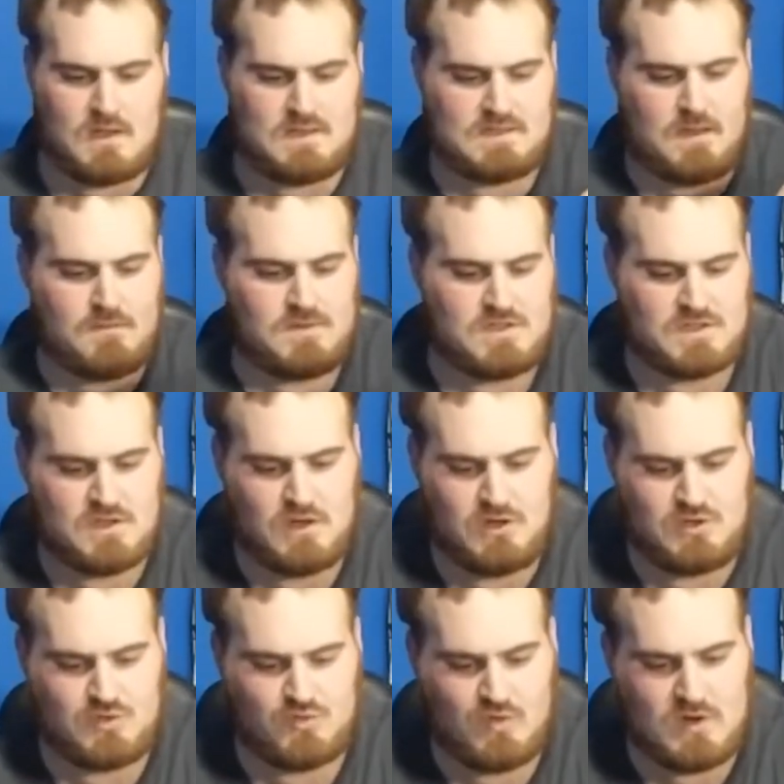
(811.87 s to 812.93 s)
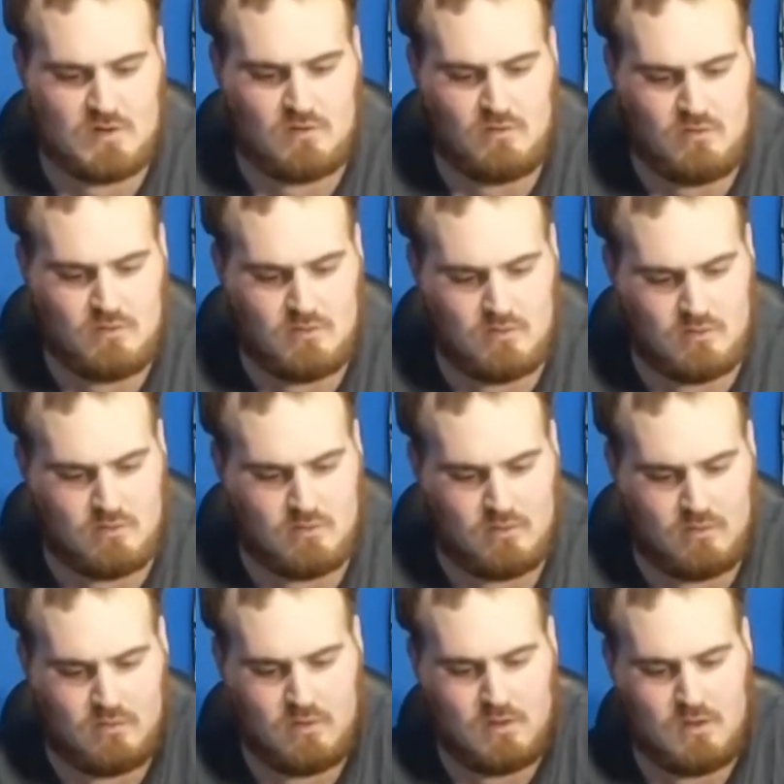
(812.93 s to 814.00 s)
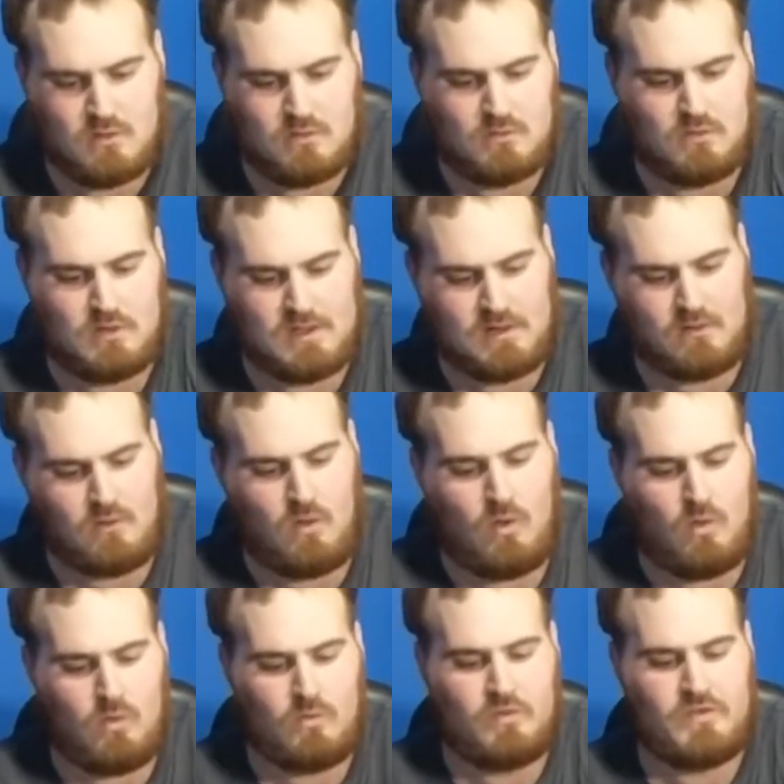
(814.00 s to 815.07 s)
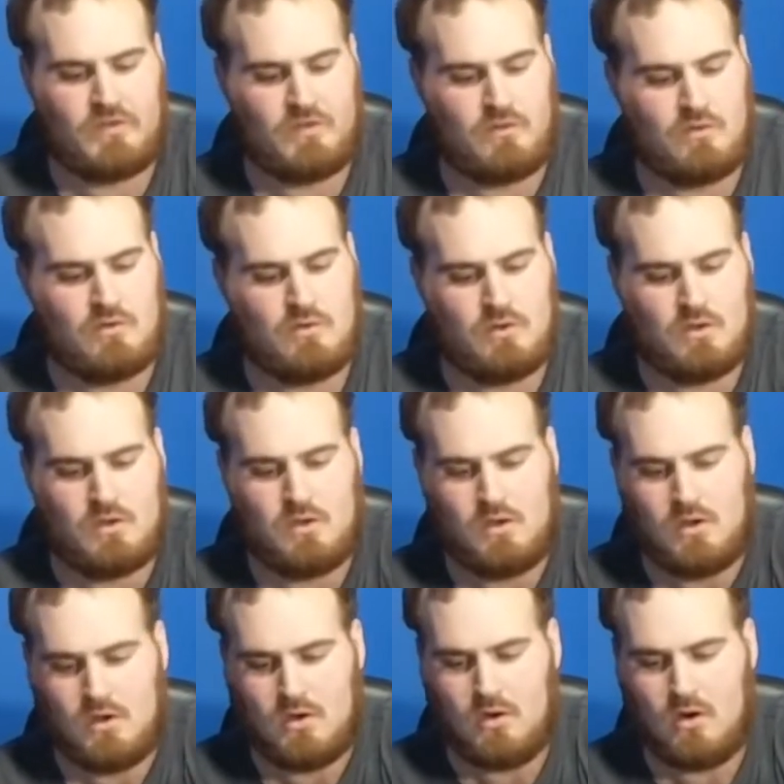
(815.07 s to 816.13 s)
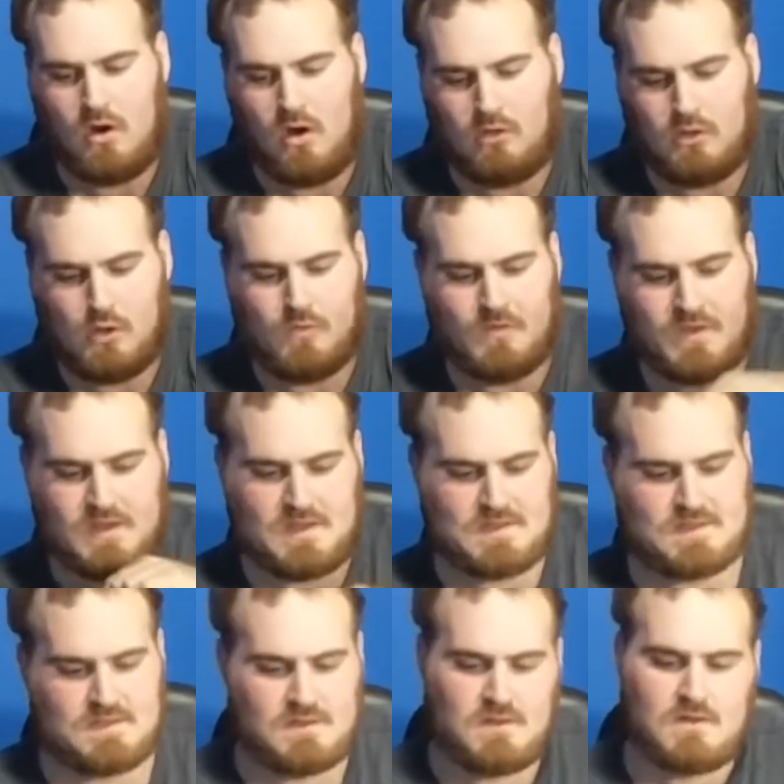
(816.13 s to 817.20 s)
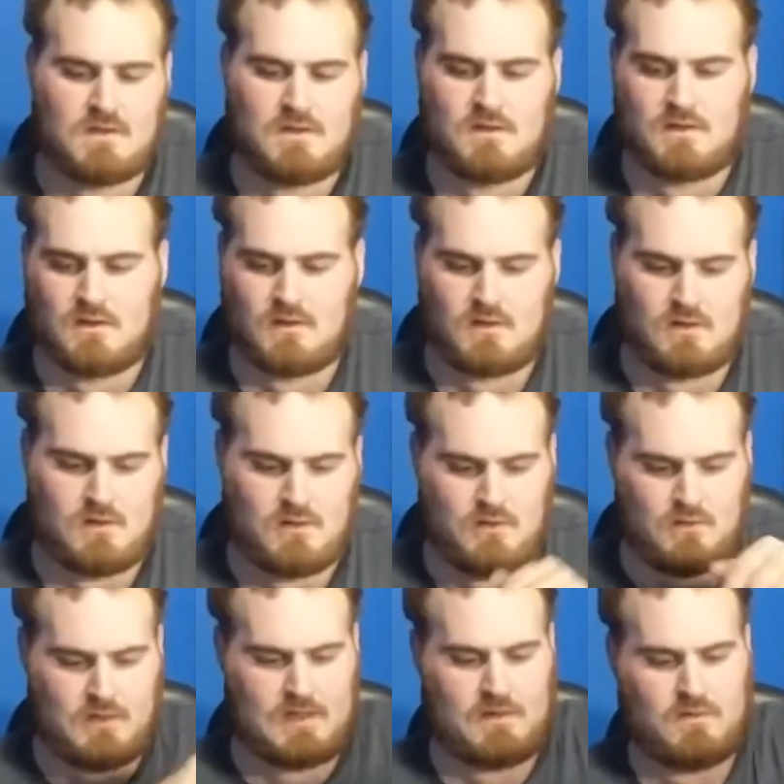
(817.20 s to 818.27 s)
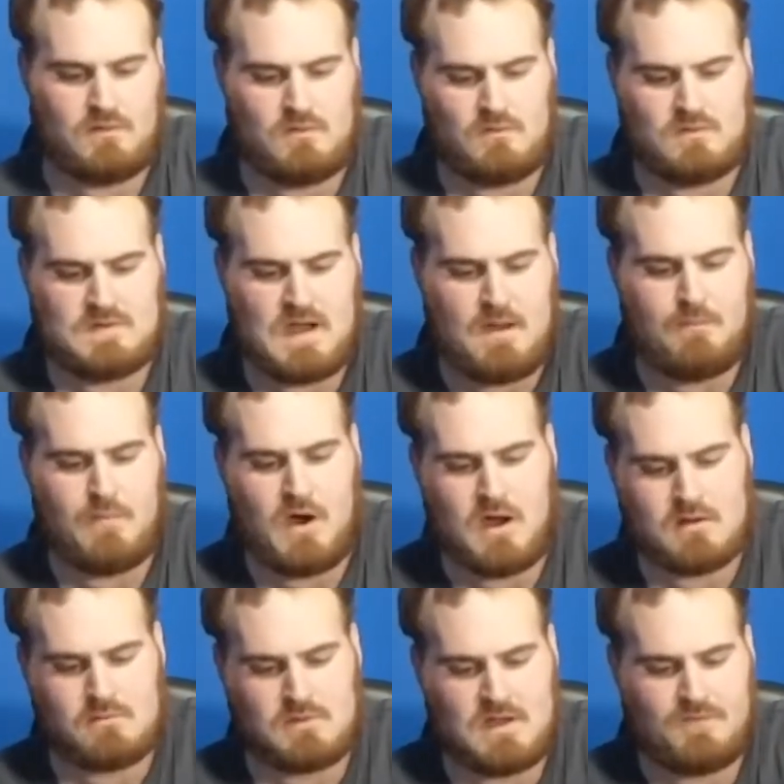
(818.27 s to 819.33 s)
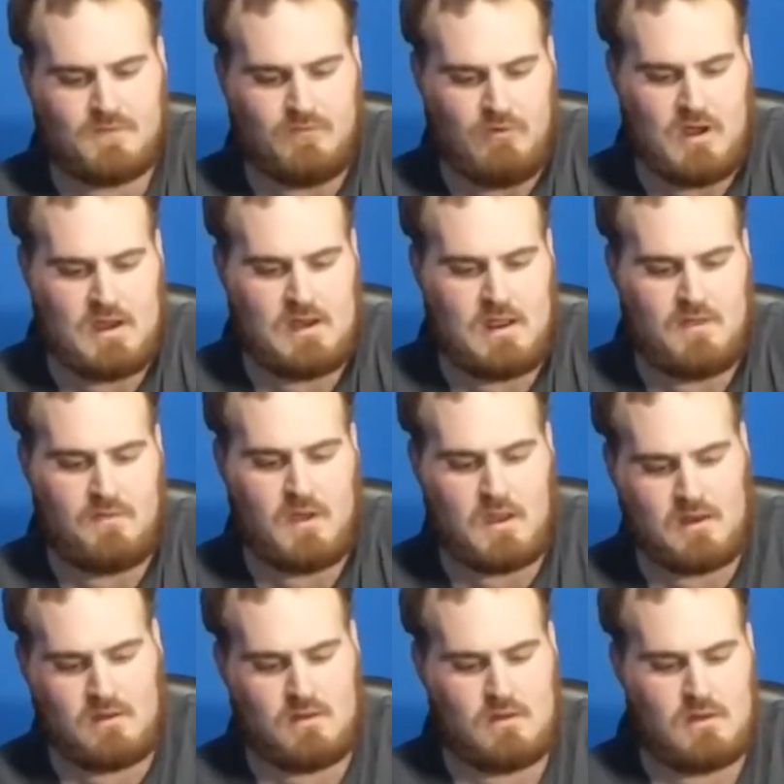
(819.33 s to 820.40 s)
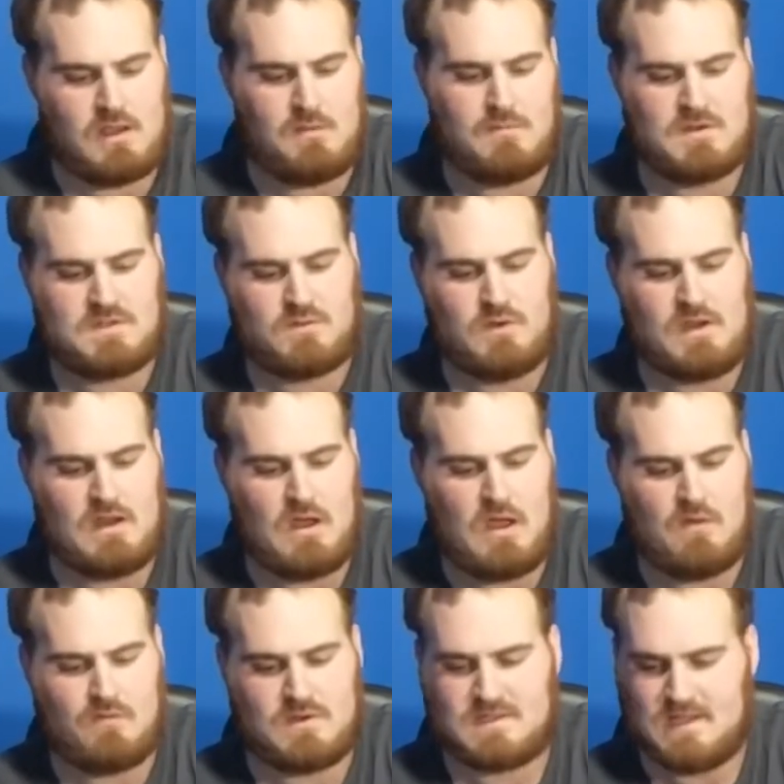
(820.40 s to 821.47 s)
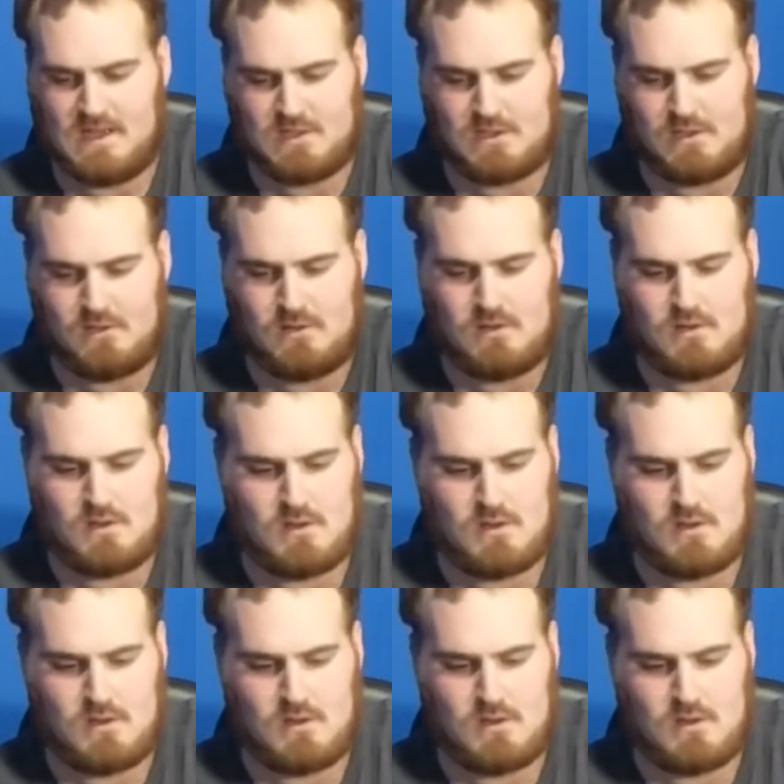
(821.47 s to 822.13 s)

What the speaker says: is I'm just gonna drill little holes all over this, like top, bottom, left, right, and then in between every section.